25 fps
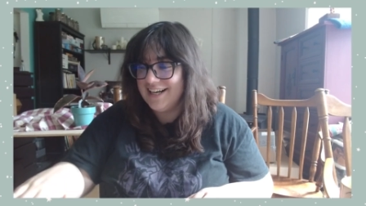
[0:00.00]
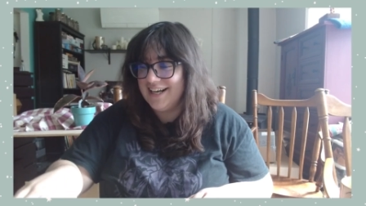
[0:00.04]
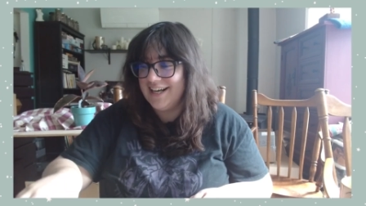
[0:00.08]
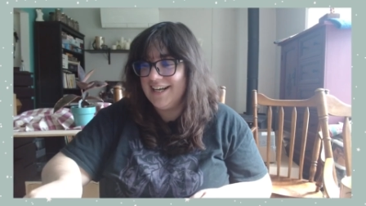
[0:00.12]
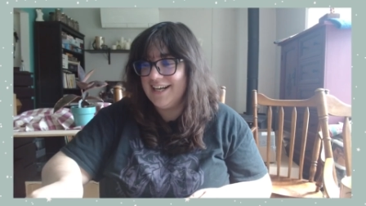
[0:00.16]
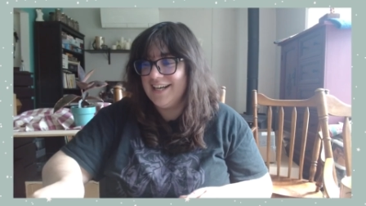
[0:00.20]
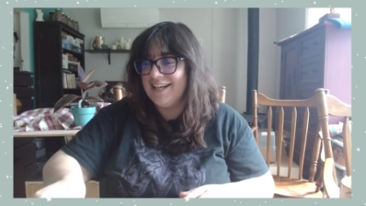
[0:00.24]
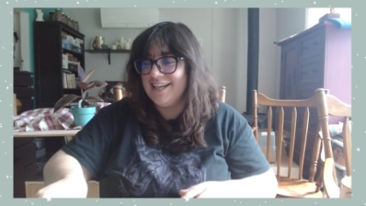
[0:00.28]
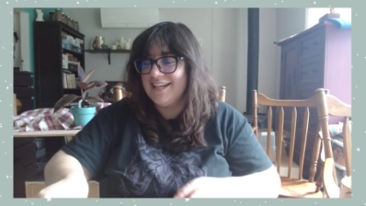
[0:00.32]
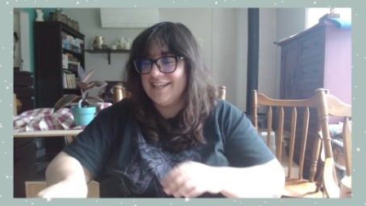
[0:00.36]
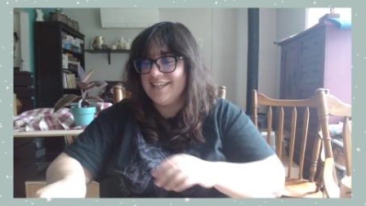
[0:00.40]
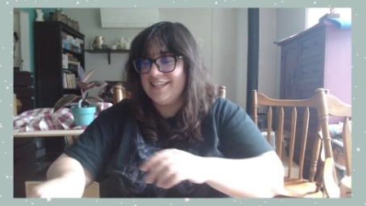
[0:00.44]

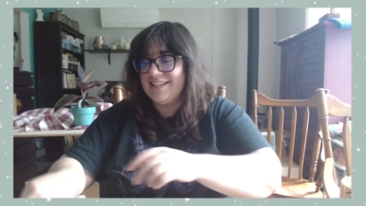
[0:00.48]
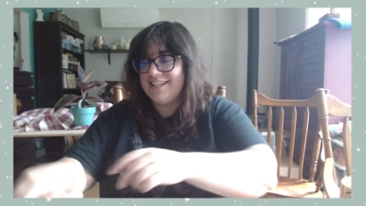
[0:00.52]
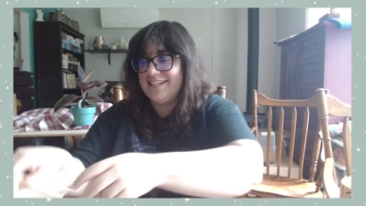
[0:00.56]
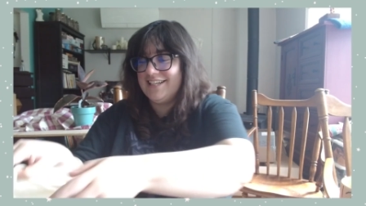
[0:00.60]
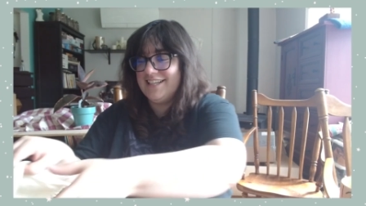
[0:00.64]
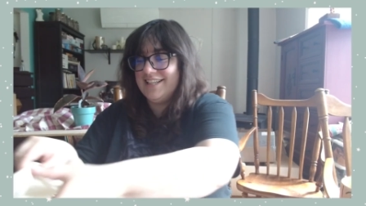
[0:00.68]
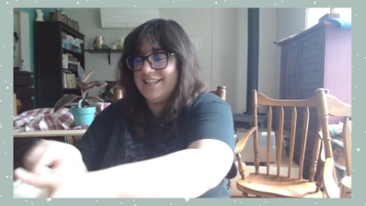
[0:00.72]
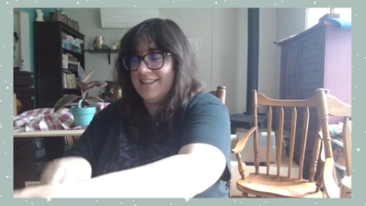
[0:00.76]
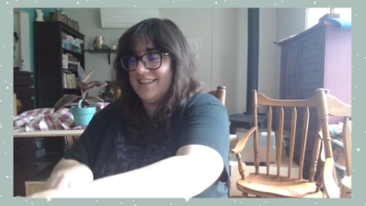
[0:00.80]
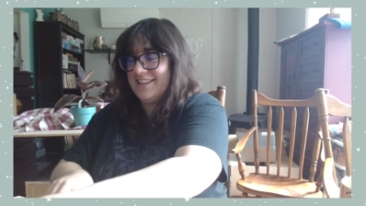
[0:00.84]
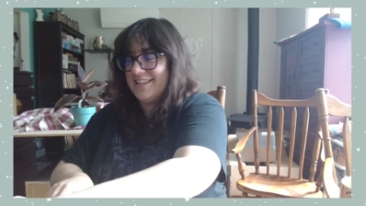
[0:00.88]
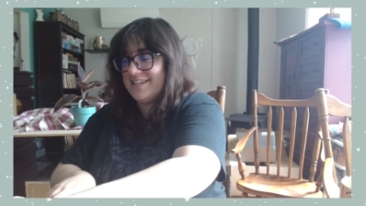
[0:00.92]
on
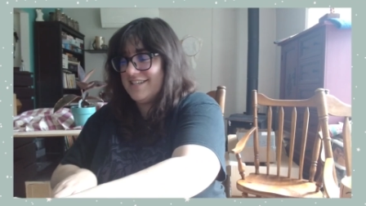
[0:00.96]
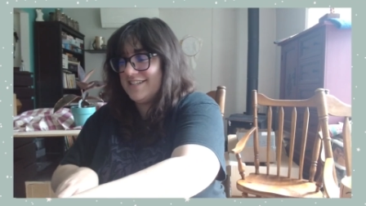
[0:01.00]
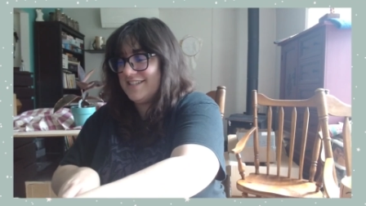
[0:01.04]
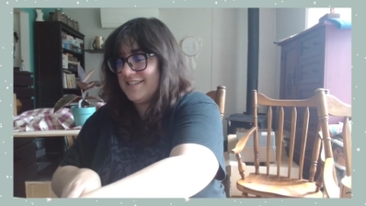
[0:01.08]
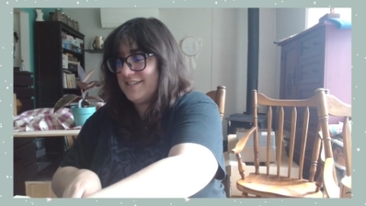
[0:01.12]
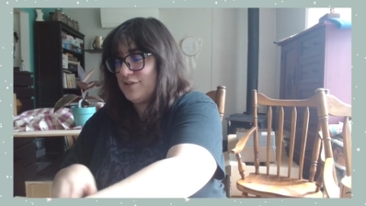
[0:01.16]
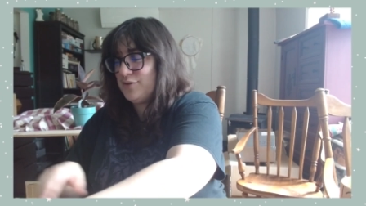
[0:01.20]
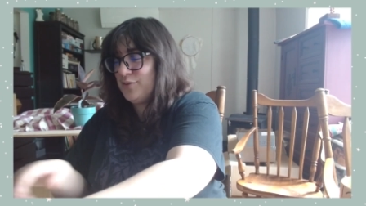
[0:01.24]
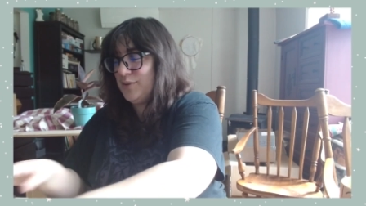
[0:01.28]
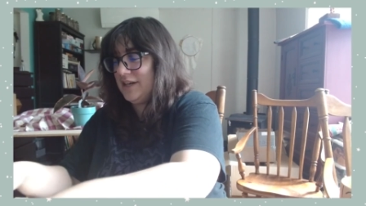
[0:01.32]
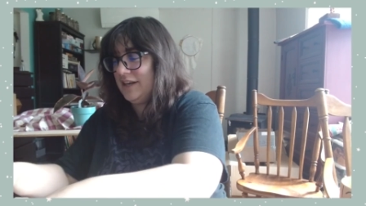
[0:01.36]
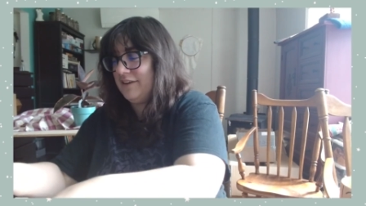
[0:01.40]

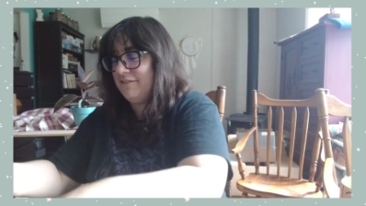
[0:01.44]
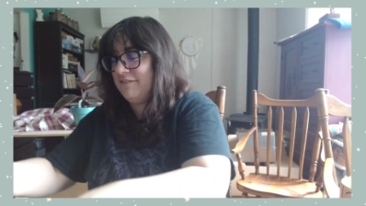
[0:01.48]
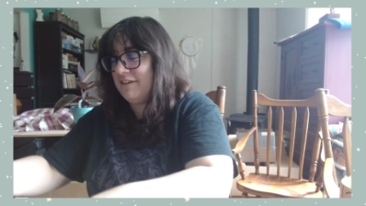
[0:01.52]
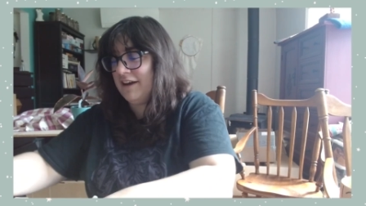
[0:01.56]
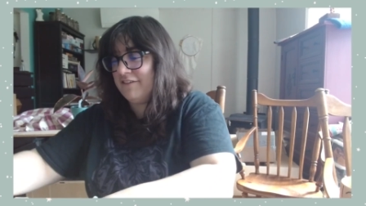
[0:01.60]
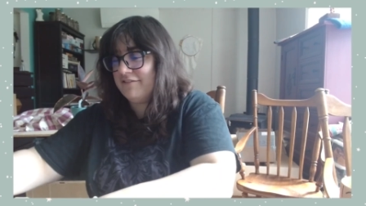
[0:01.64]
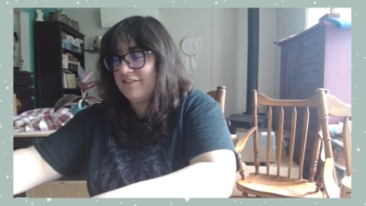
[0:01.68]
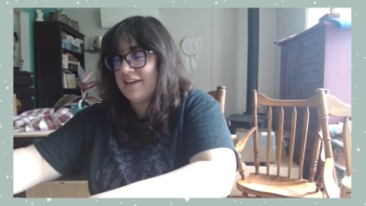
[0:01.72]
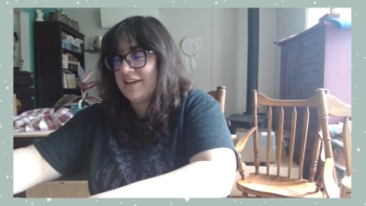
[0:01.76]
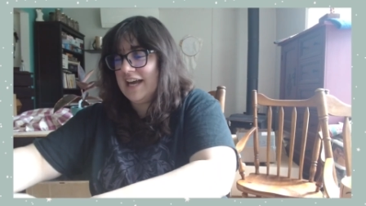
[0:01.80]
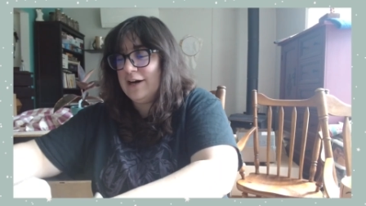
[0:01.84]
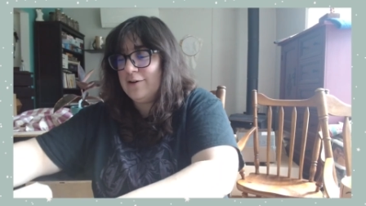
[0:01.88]
this
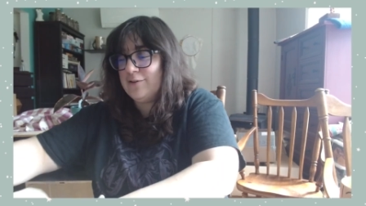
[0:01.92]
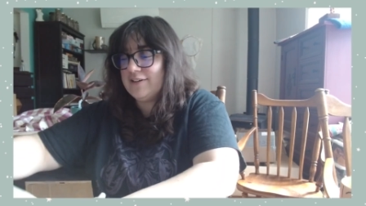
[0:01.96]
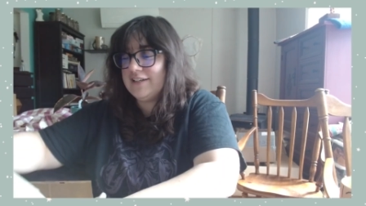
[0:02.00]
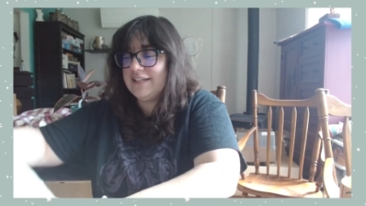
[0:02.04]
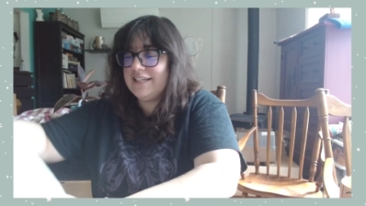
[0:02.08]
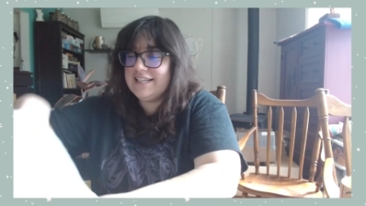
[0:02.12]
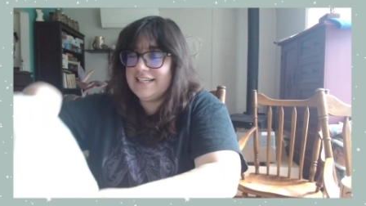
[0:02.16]
25 count.